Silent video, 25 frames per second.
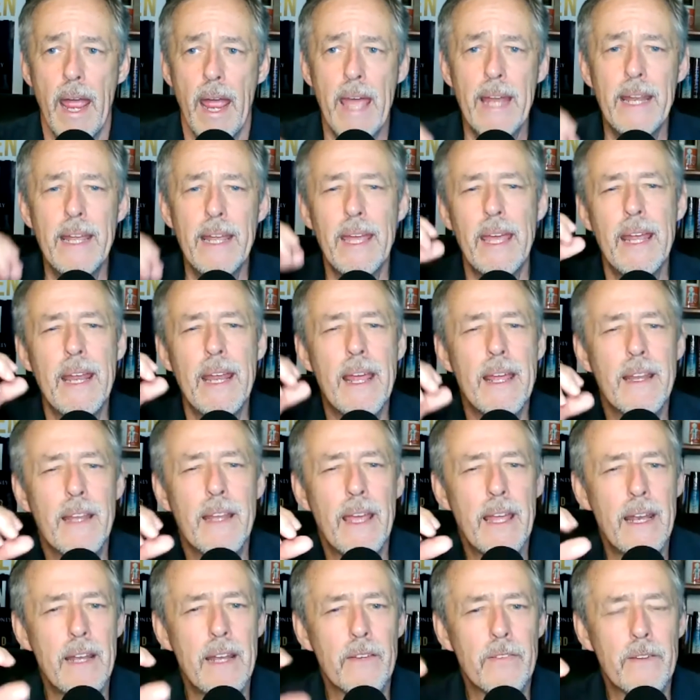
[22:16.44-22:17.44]
And
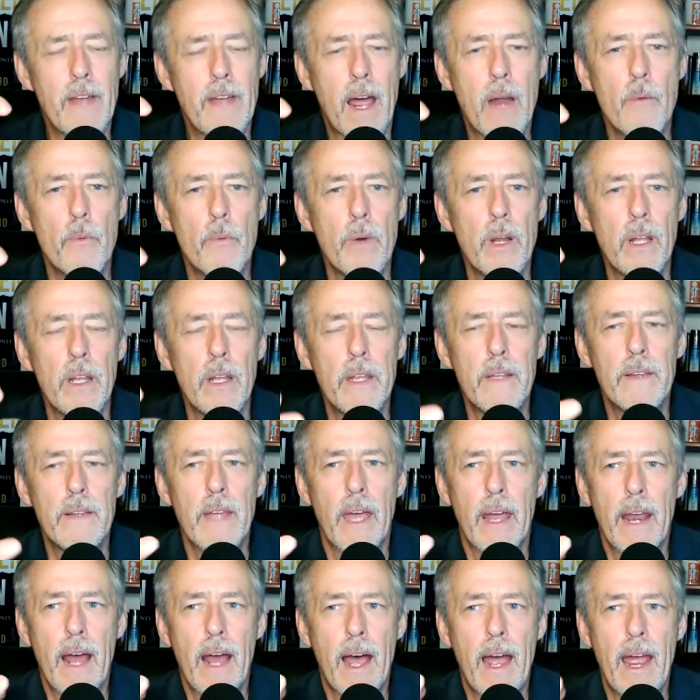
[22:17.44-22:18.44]
it's not really
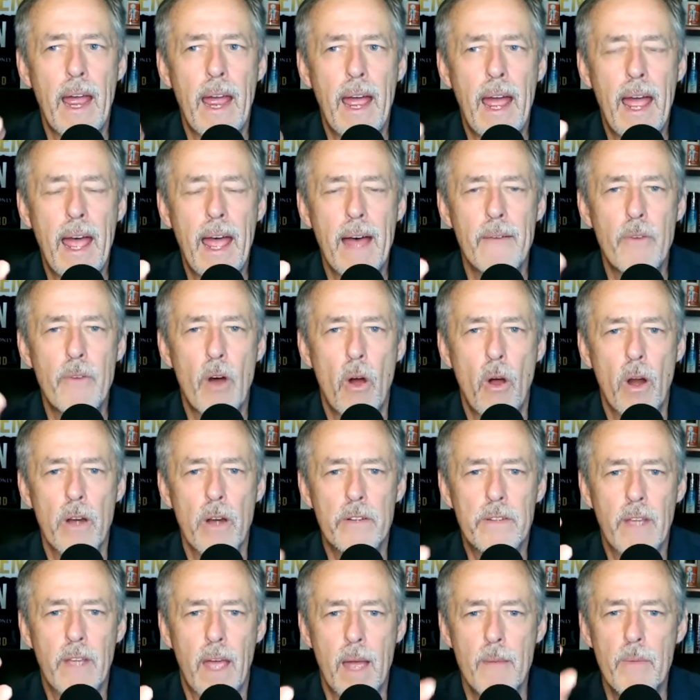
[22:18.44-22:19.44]
that I have a
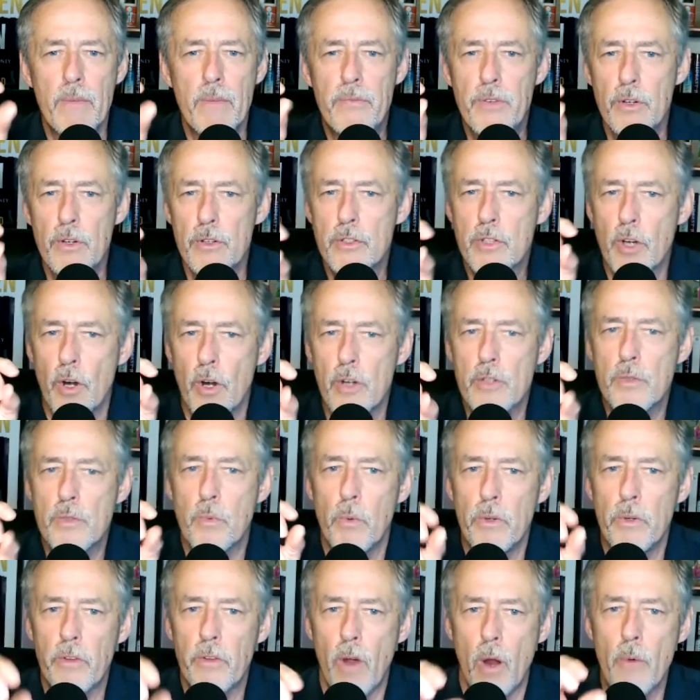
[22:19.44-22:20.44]
hard time if your church
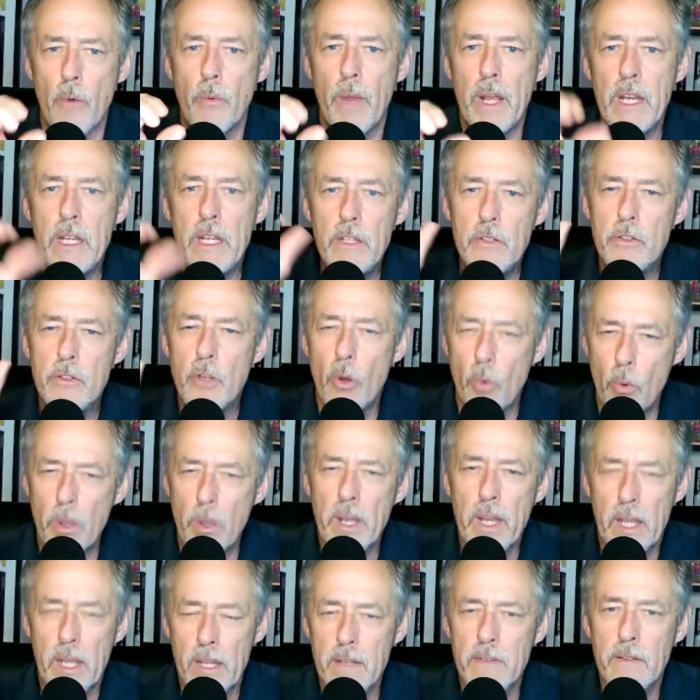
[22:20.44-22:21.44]
was already
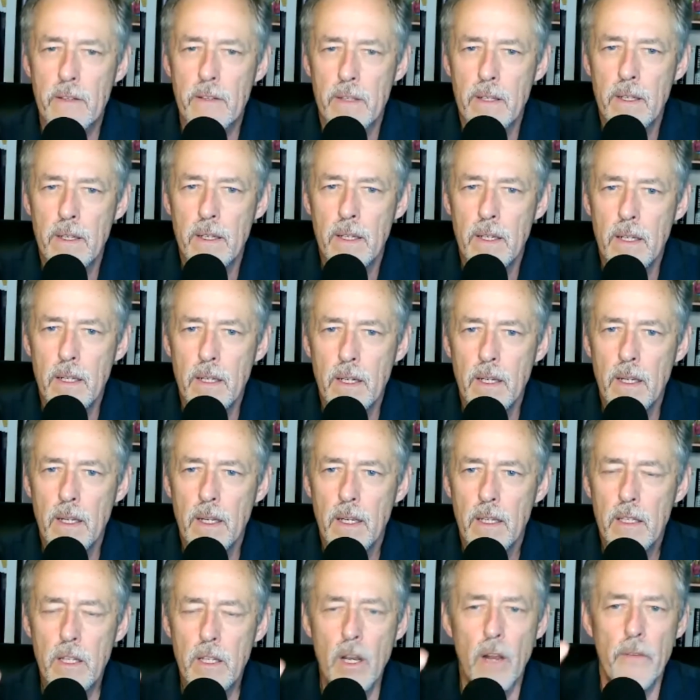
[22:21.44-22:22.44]
doing it.
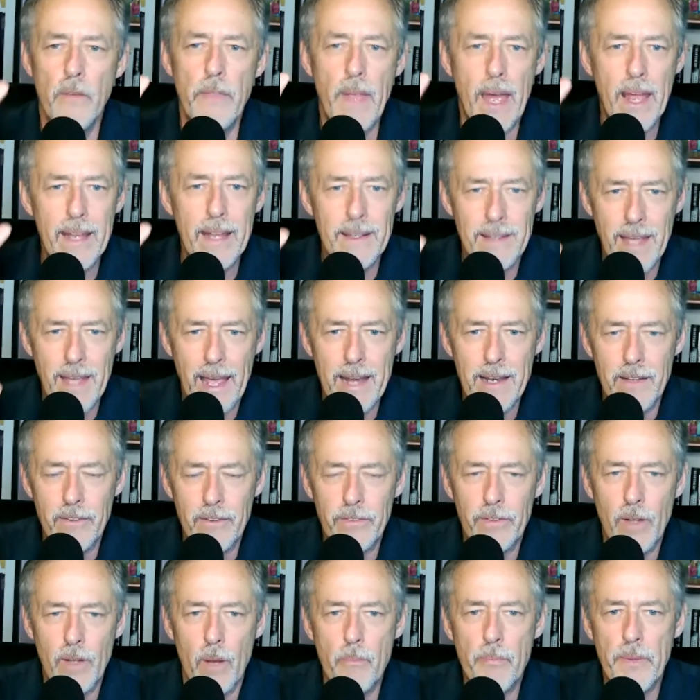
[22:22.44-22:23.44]
You know, that
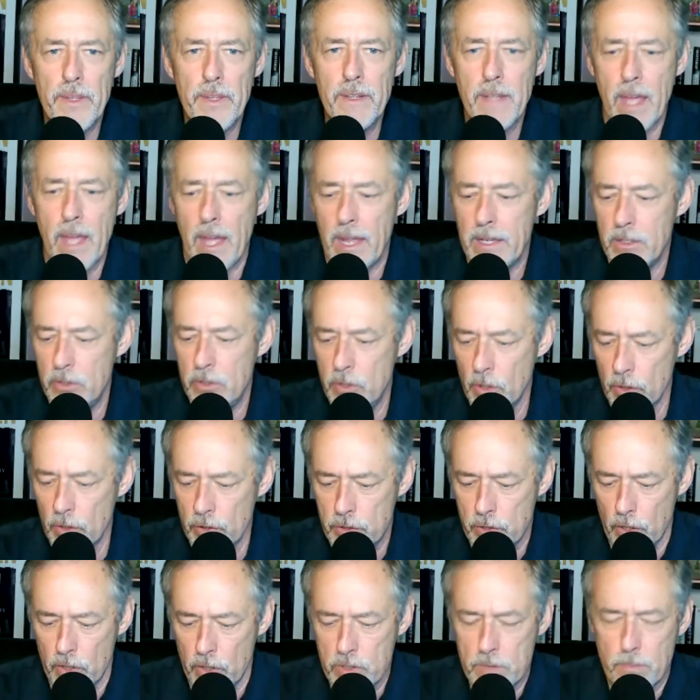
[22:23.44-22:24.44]
is something that
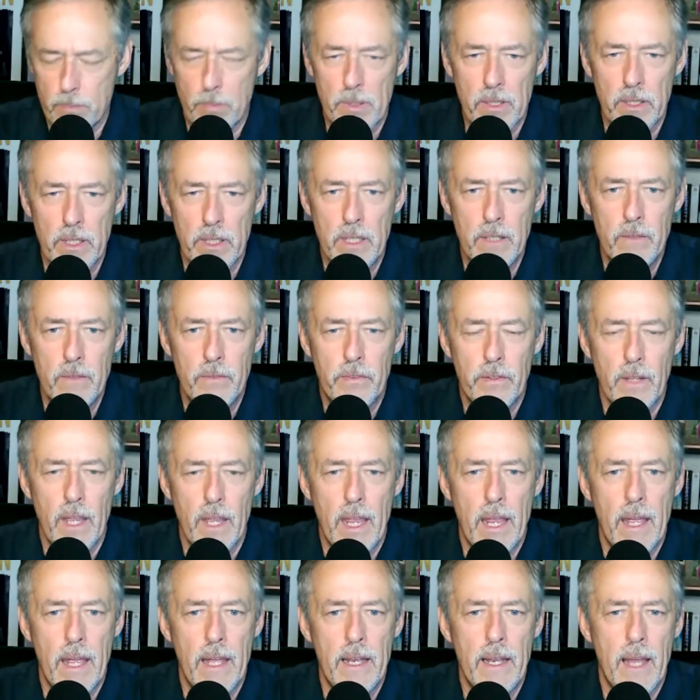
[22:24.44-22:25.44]
your church believes,
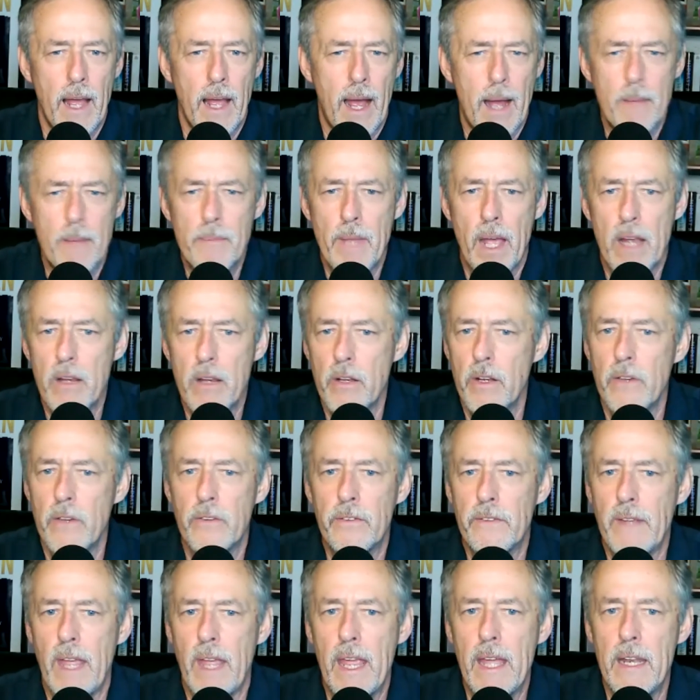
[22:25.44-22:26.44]
and I'm not going to
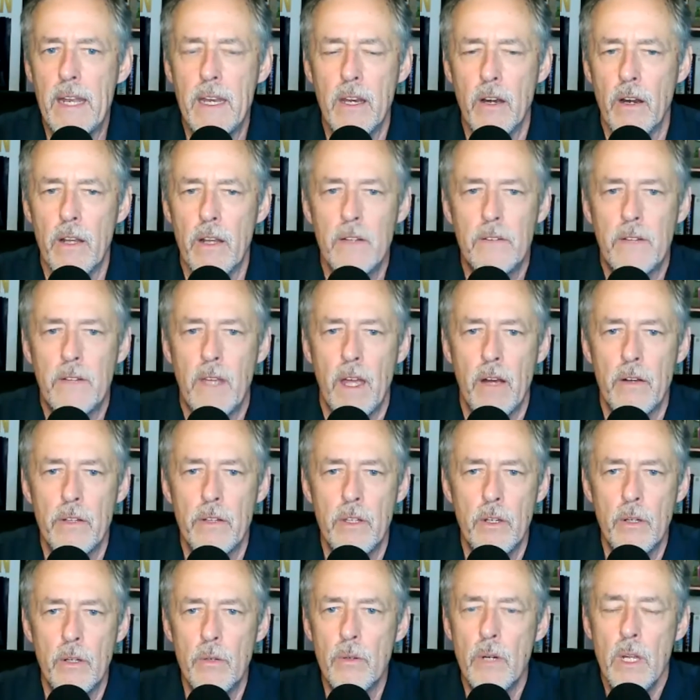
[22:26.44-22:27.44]
stand here and tell
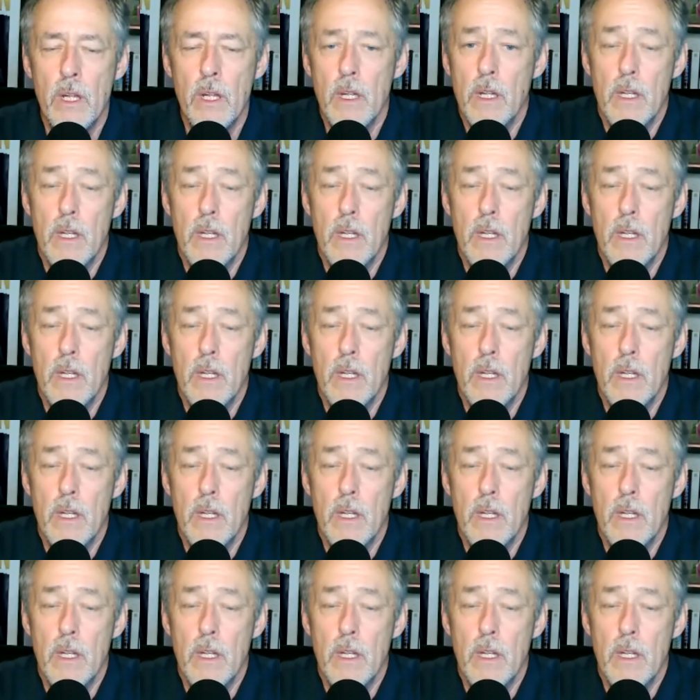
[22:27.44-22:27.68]
you